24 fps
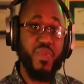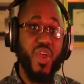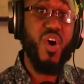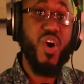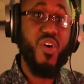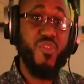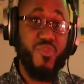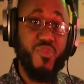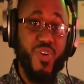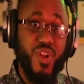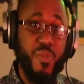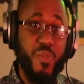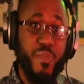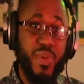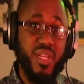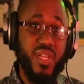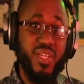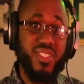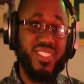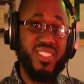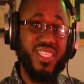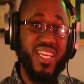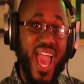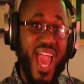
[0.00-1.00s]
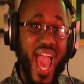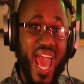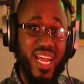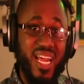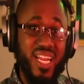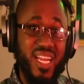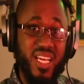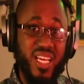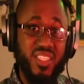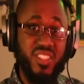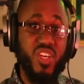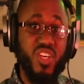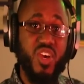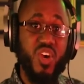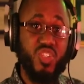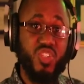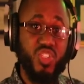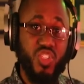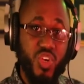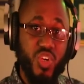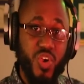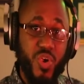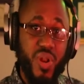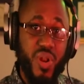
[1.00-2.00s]
vulnerability analyst,
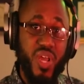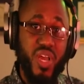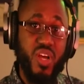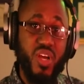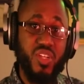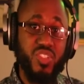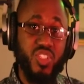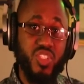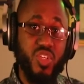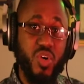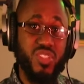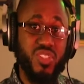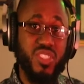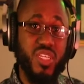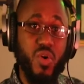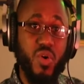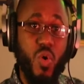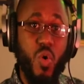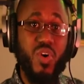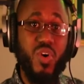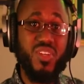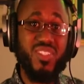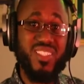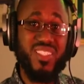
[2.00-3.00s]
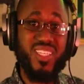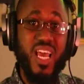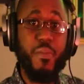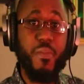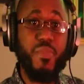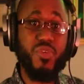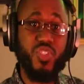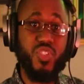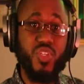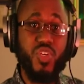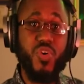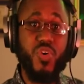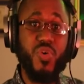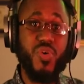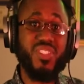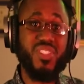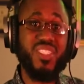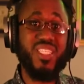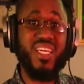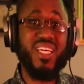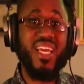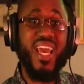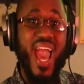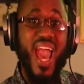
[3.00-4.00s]
security consultant, or
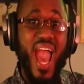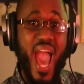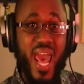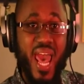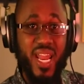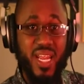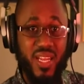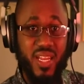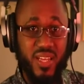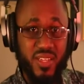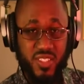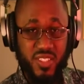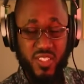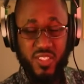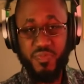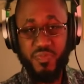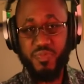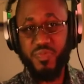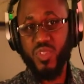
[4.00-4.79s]
cybersecurity analyst.